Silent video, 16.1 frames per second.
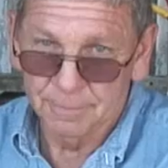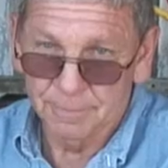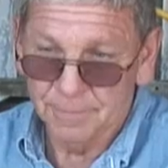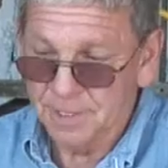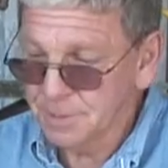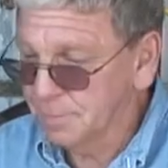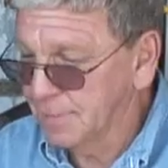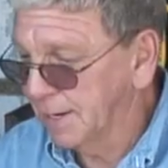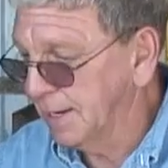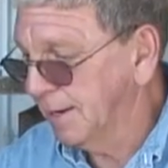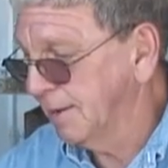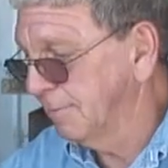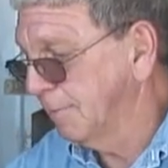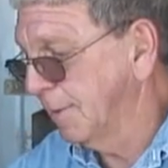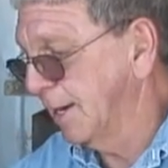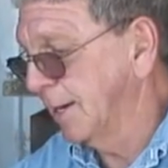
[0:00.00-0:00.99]
This may
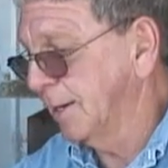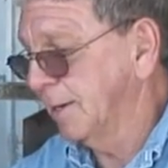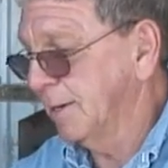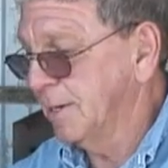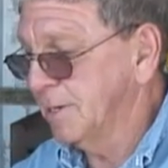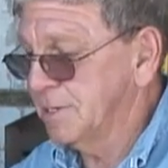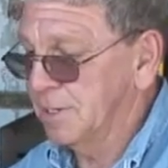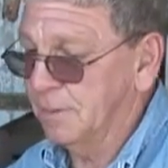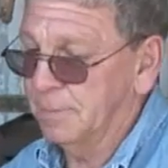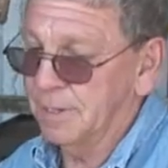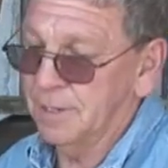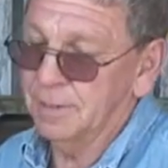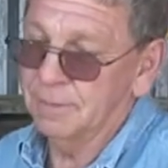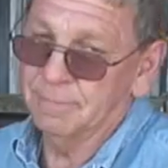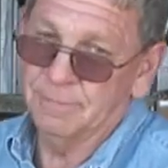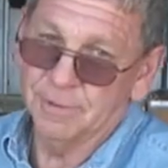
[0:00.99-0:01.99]
have magnesium in
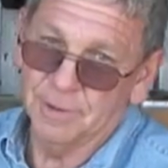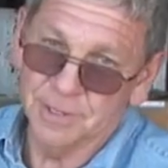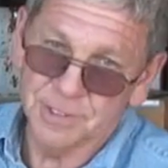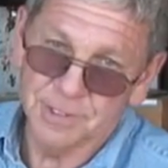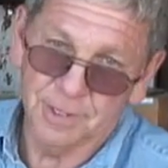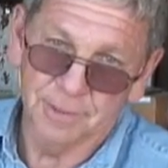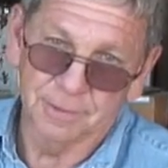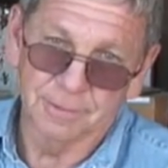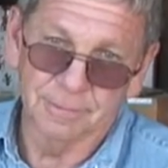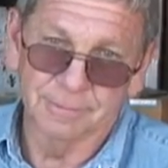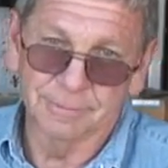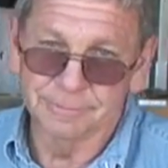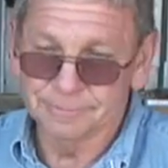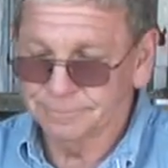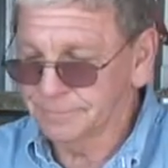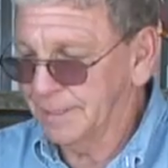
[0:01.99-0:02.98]
it and various other
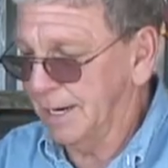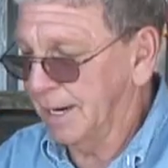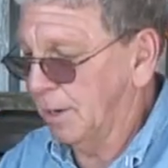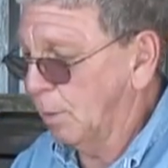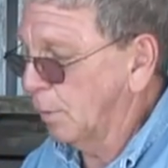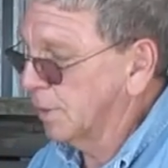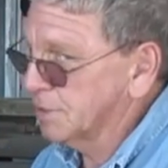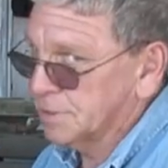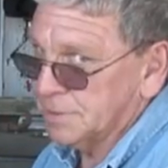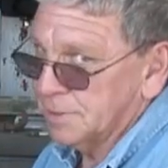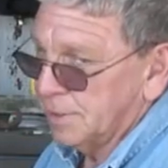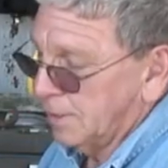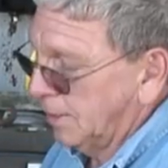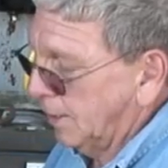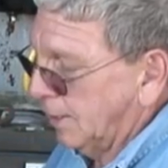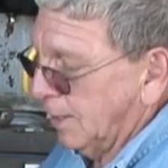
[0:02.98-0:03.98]
alloys.
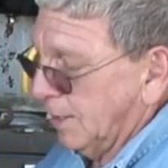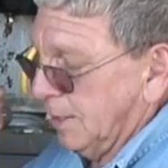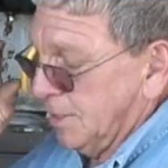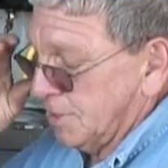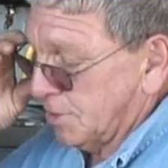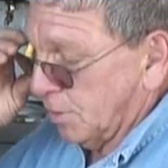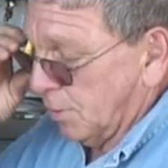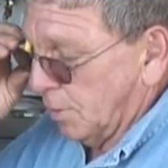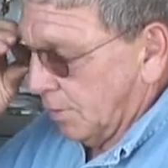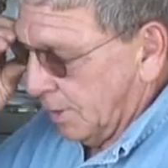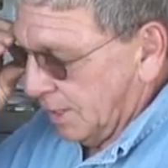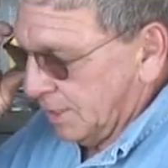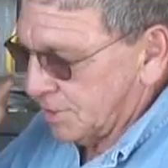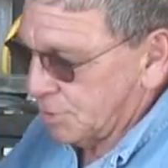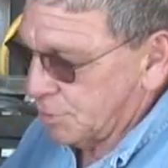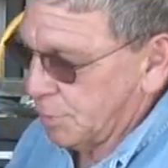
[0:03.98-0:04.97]
So
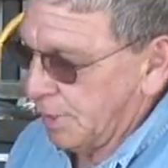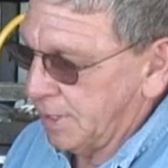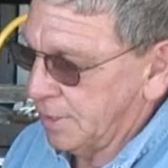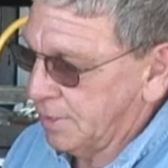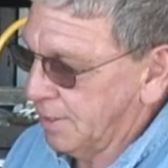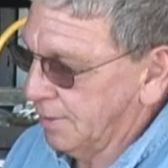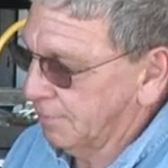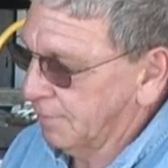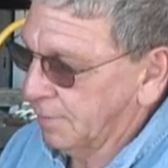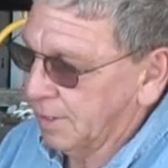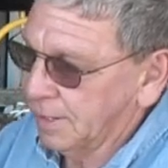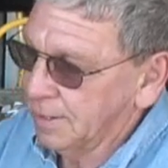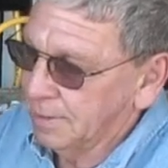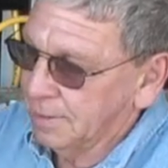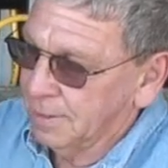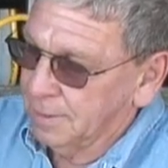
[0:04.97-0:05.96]
it's treated
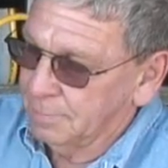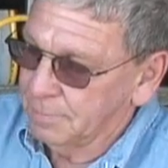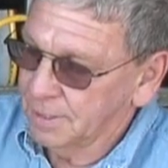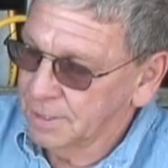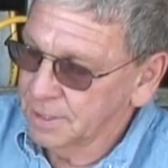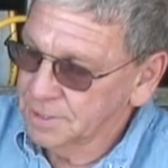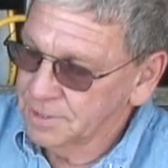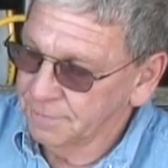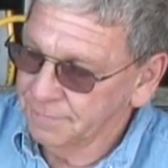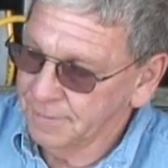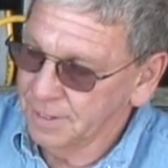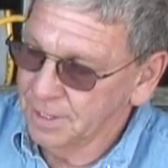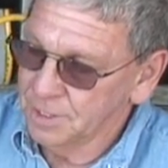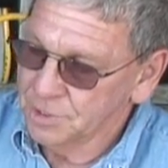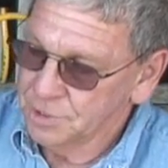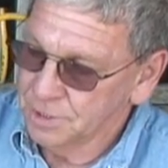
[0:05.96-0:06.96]
differently because the
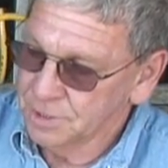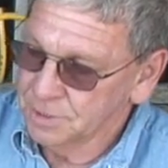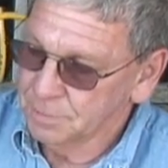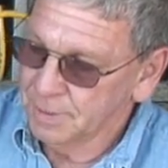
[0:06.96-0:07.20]
finish is